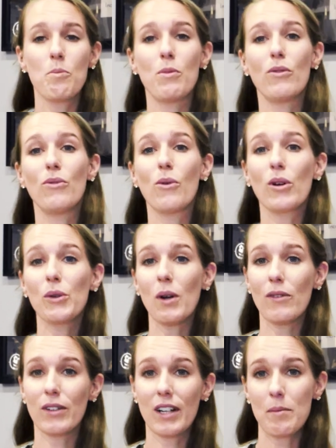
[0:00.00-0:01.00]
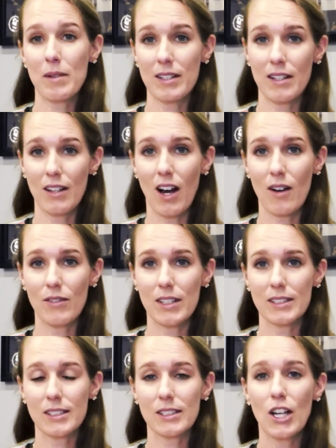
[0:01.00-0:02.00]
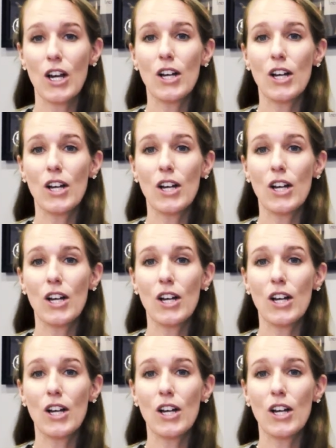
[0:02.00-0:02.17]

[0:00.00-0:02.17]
before you ever come into the office.